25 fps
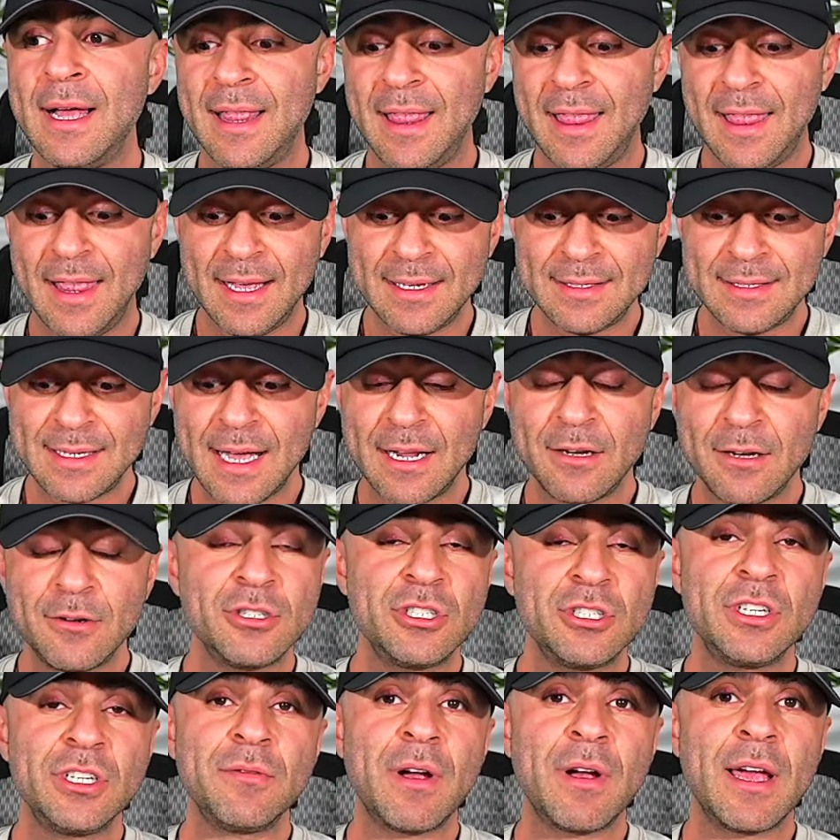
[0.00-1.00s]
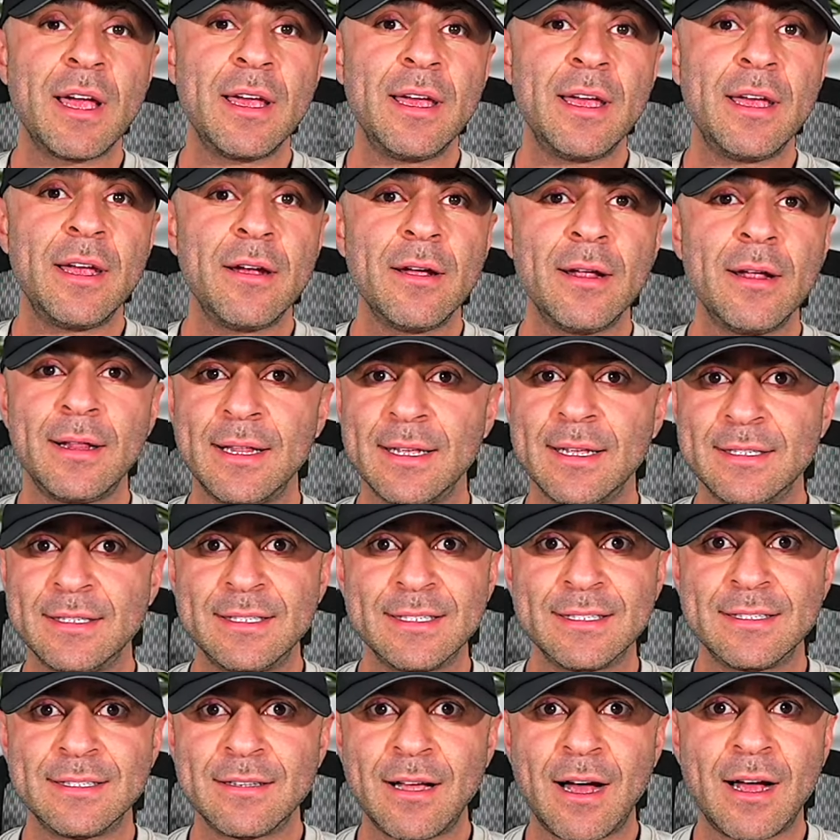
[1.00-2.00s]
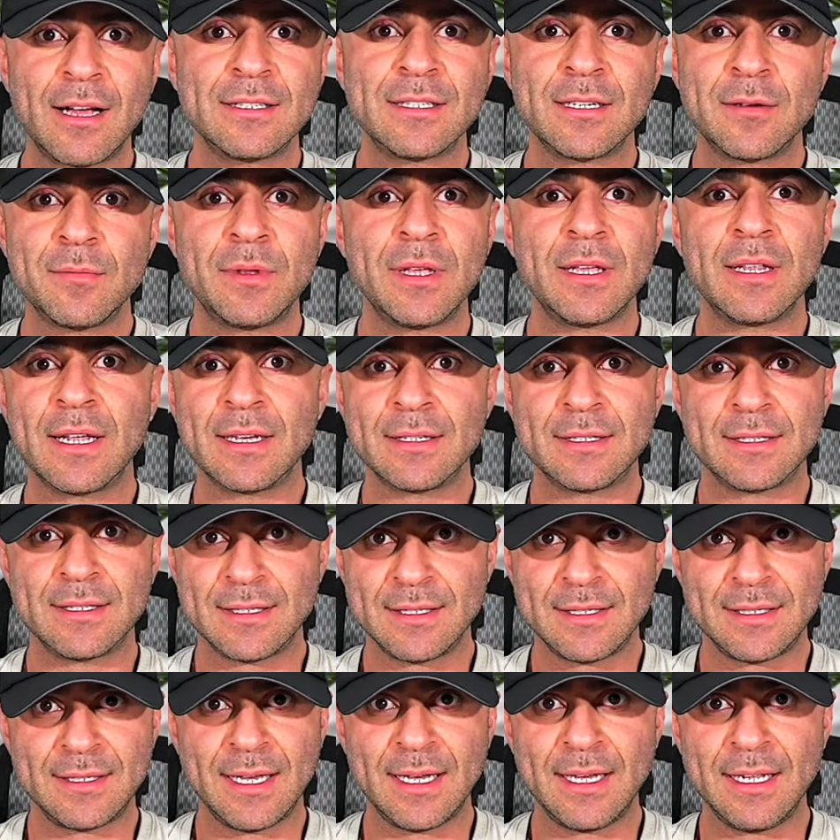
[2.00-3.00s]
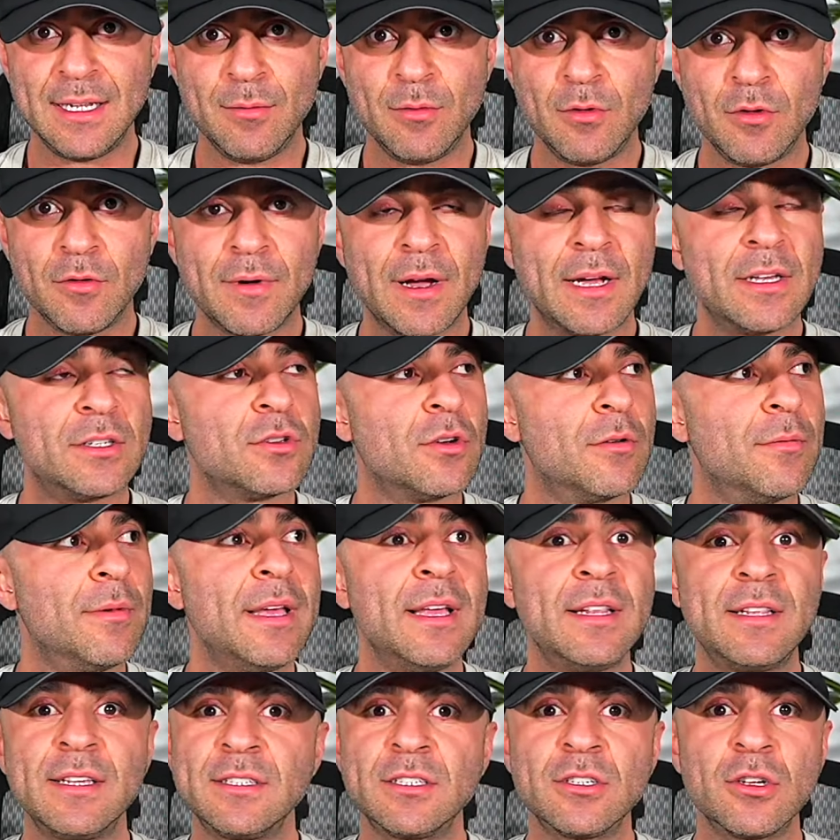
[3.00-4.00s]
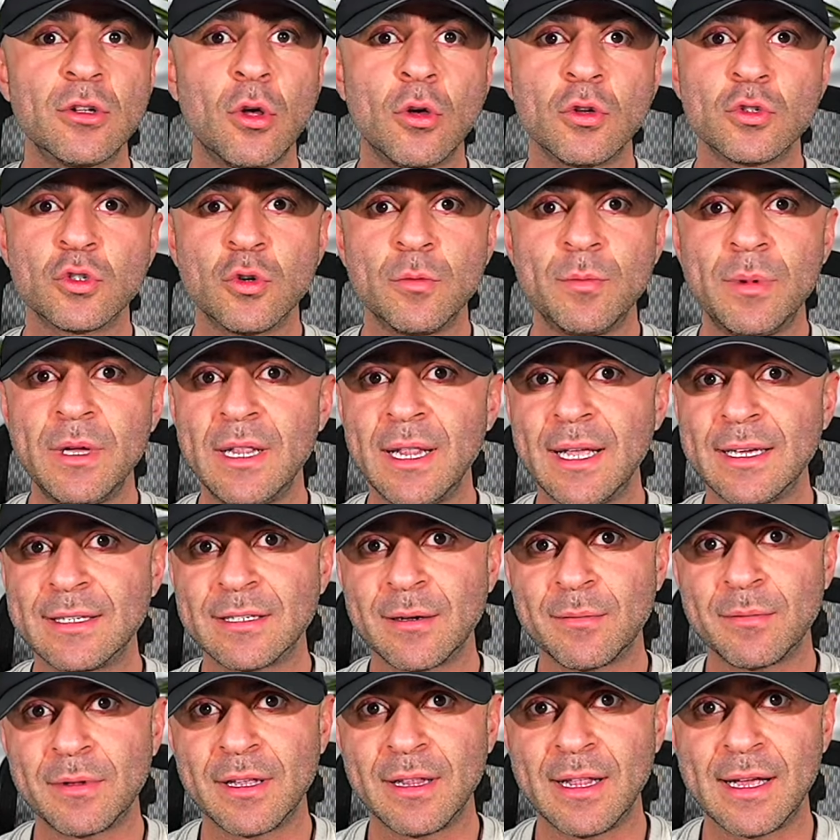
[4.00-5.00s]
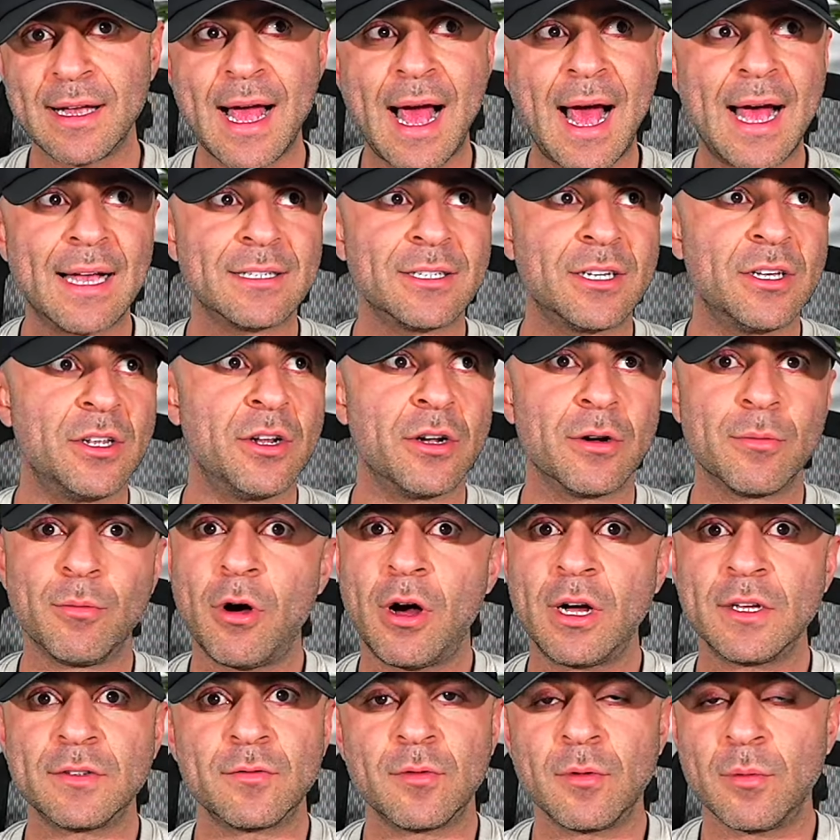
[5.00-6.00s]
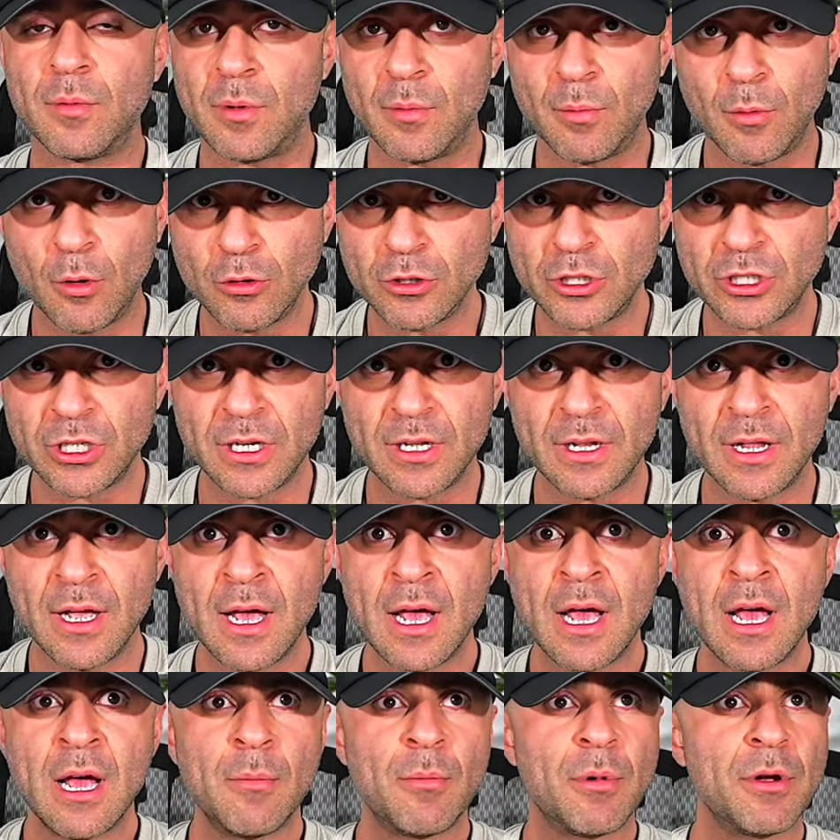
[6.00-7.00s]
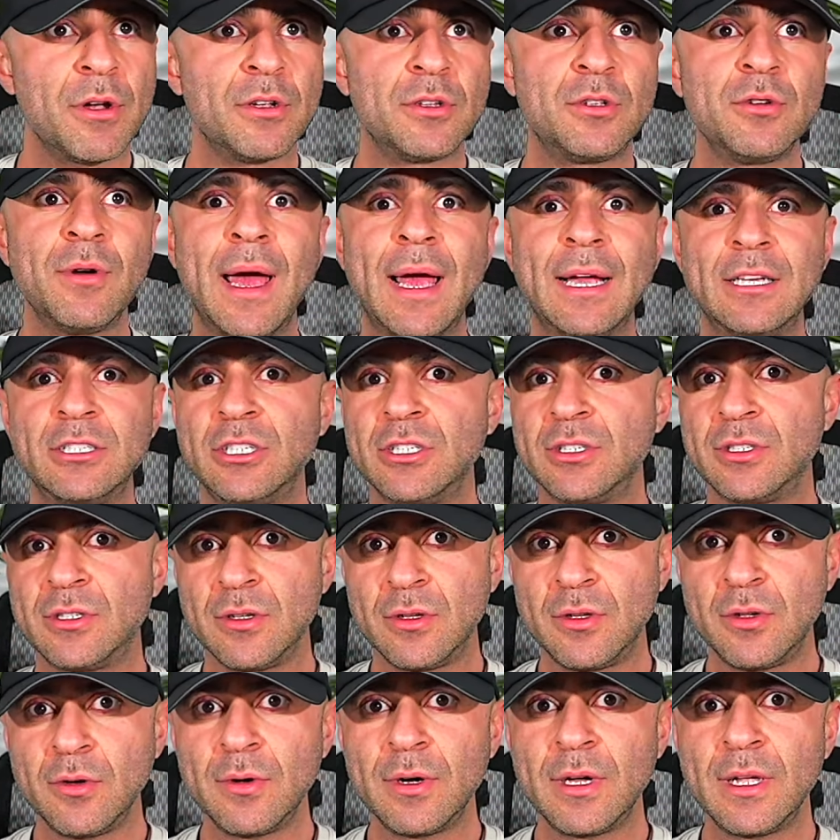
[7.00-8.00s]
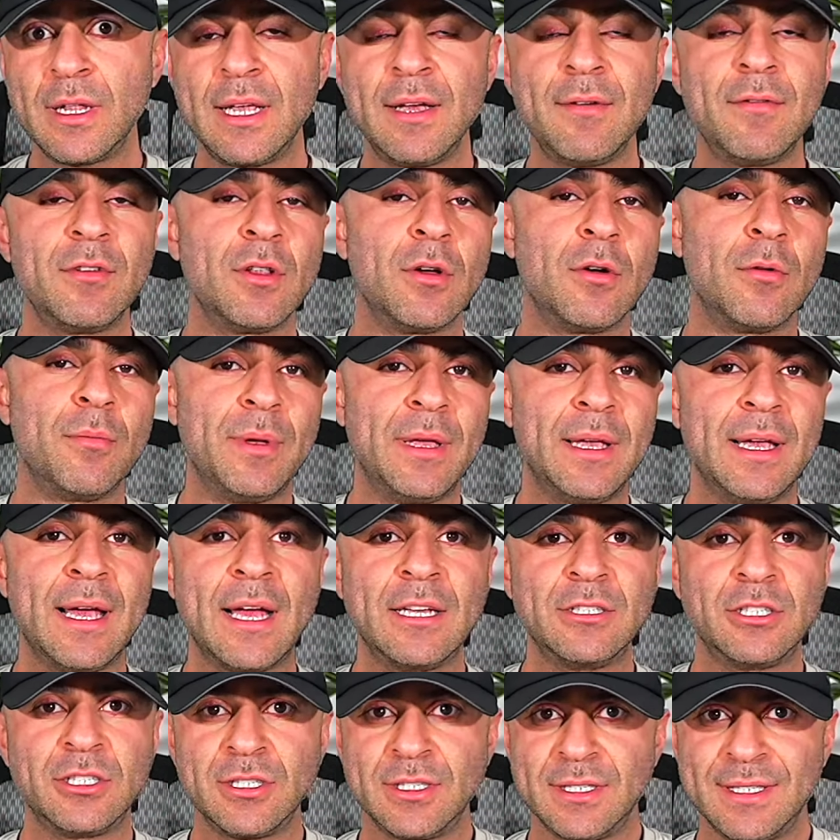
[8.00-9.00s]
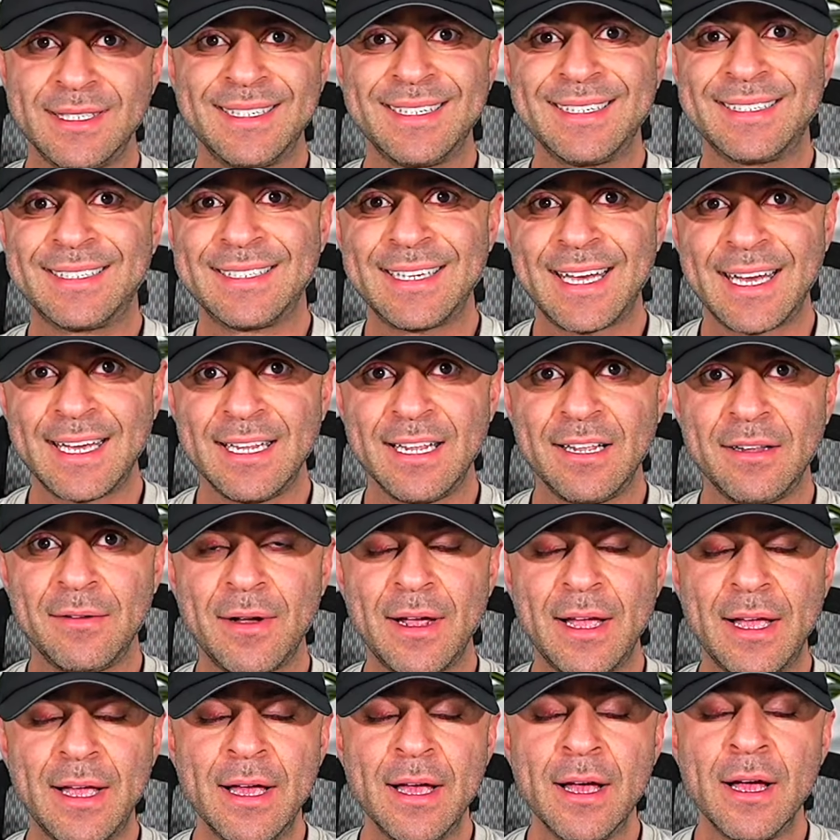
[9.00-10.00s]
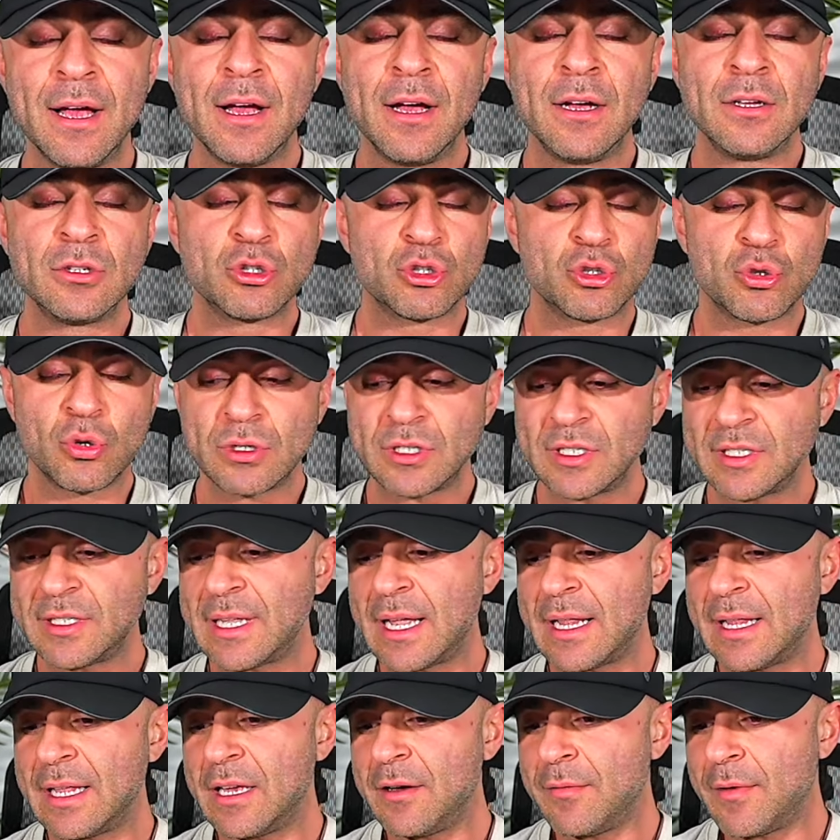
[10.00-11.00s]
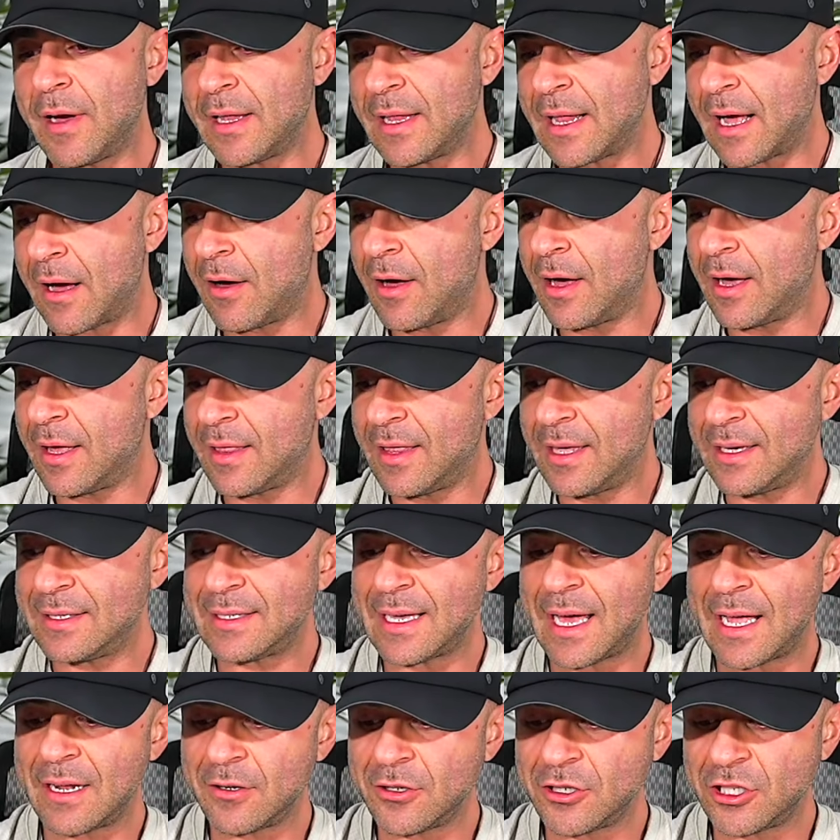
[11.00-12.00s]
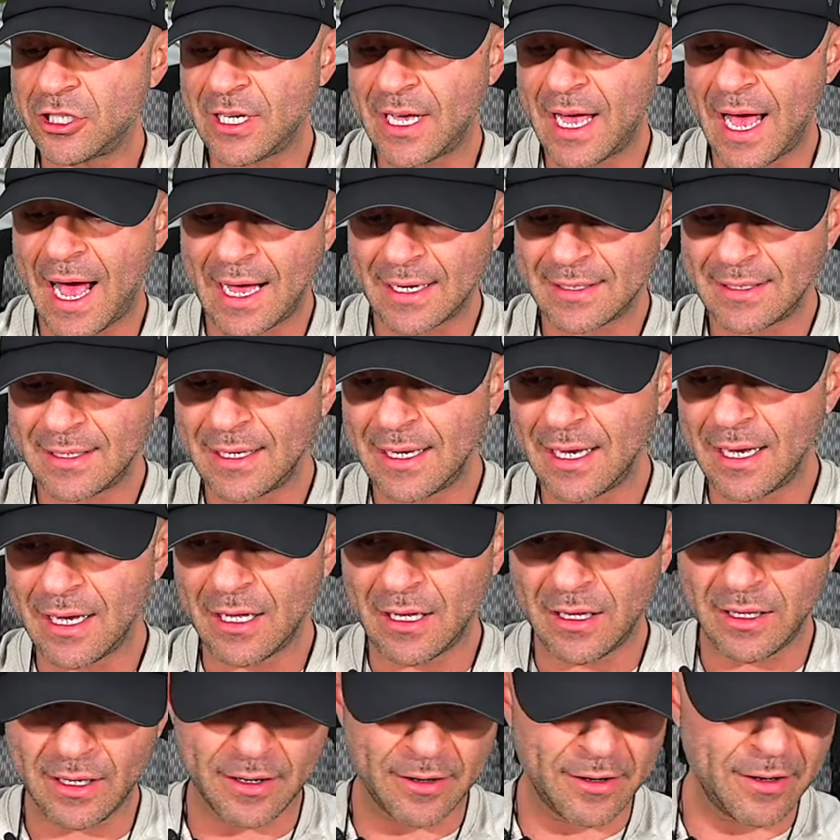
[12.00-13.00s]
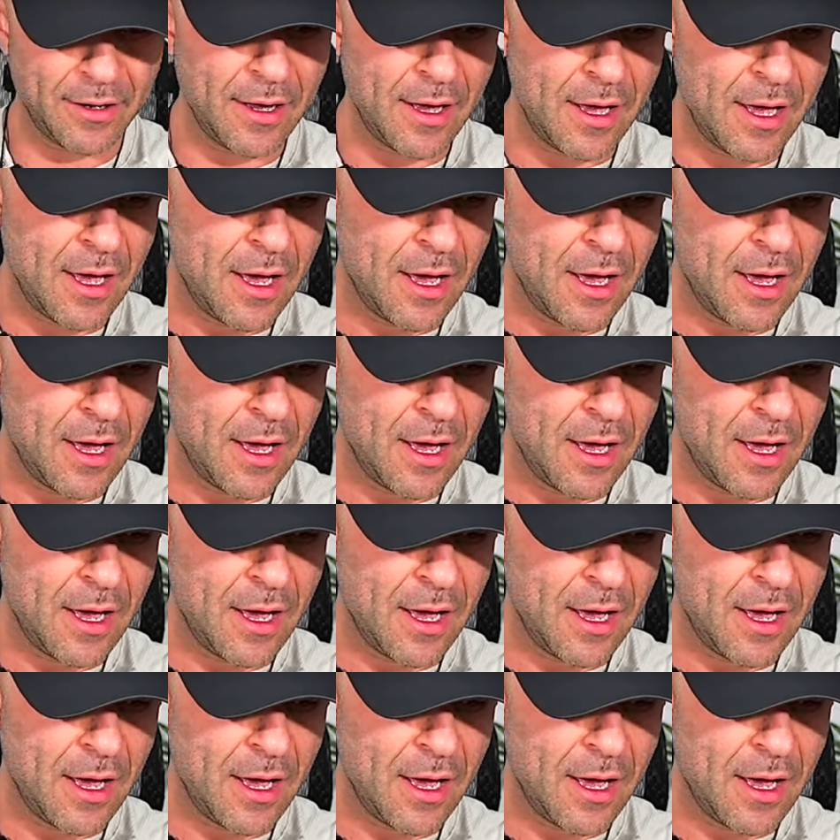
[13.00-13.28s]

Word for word: This energy right here, this is not something that's sustainable, right? So it, this could also be like something like asking your boss for promotion, but you're too anxious to do it, even though being anxious is excited, right? So source is telling you right now, this energy has to get cleared.